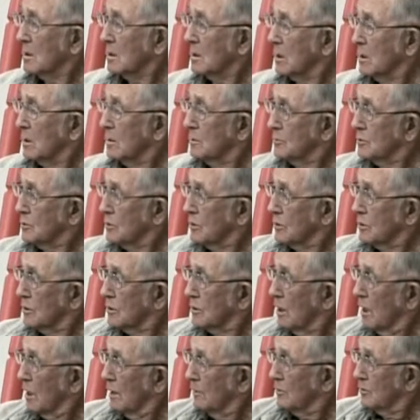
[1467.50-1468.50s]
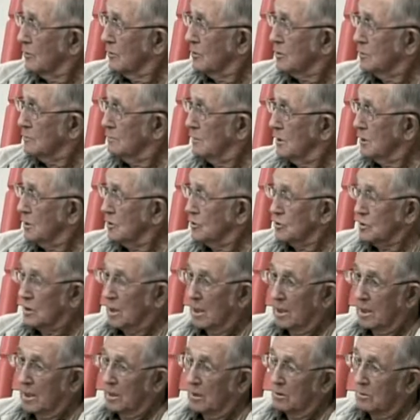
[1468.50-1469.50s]
comes to the top of this beach
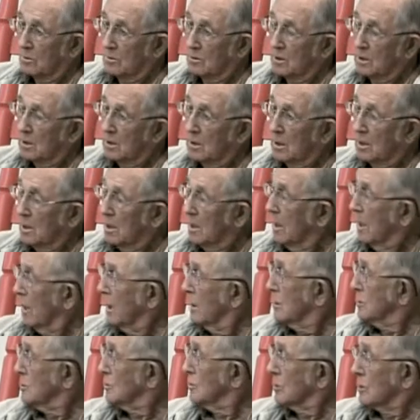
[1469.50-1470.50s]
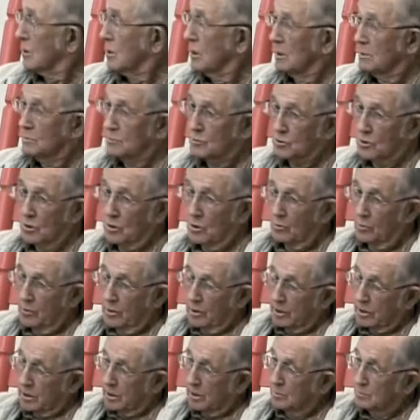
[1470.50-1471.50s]
now, and as he comes
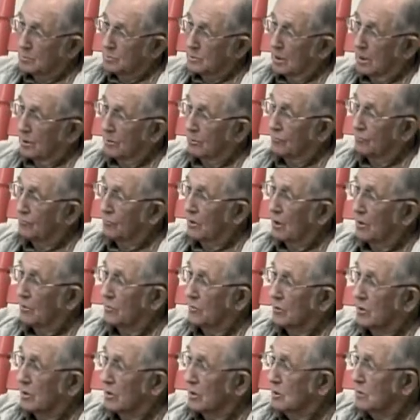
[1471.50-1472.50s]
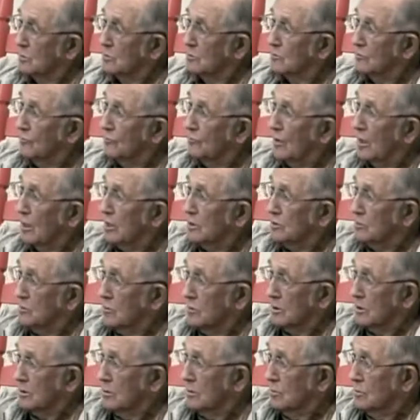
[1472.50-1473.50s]
over, he comes down the farther he goes, the
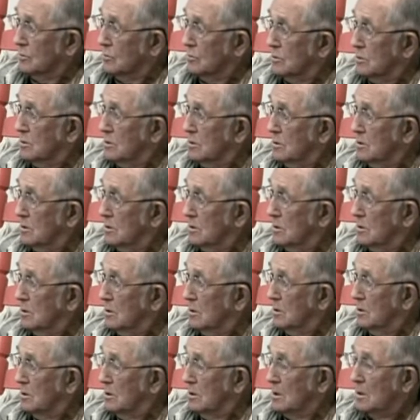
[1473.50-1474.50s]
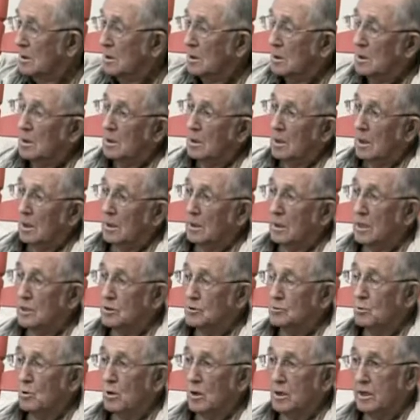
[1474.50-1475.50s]
faster he goes. And
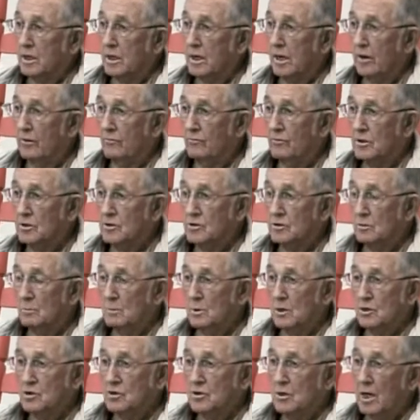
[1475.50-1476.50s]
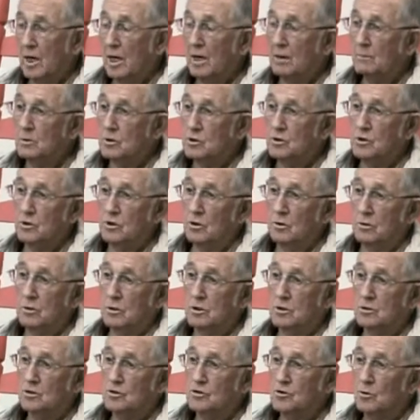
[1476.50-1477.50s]
that's what gave us so much damage here
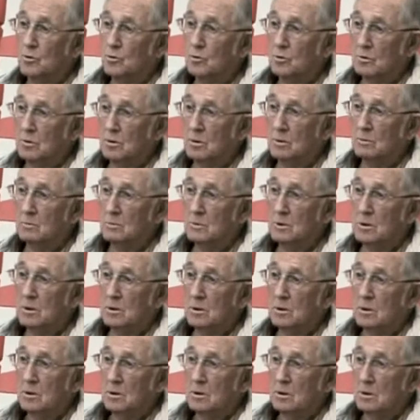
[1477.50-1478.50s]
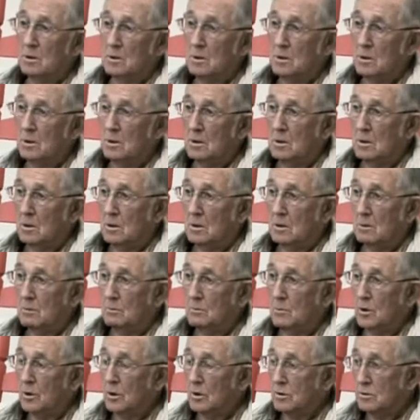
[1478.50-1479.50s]
in this storm.
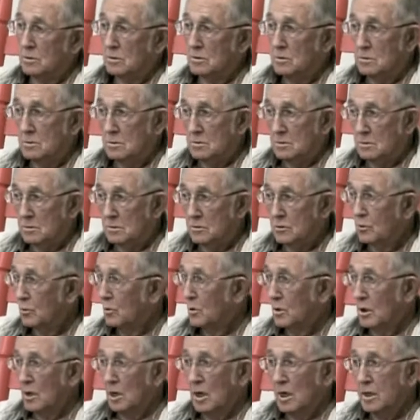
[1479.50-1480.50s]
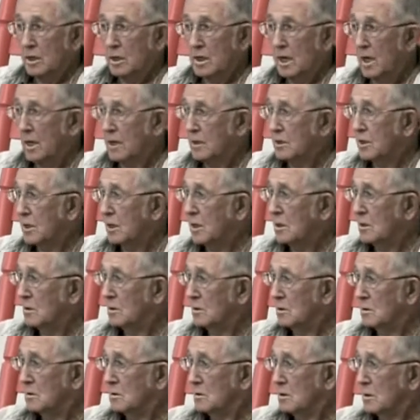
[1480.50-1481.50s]
But you and I can't
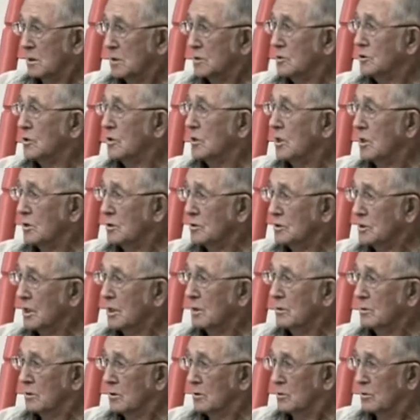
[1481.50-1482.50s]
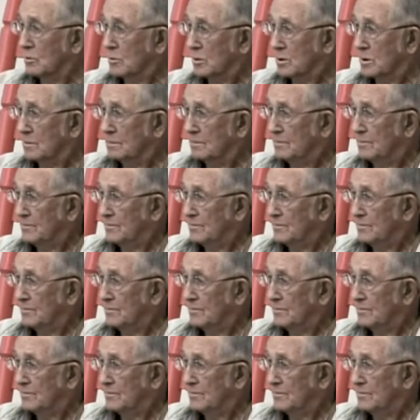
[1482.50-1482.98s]
tell engineers how to do it.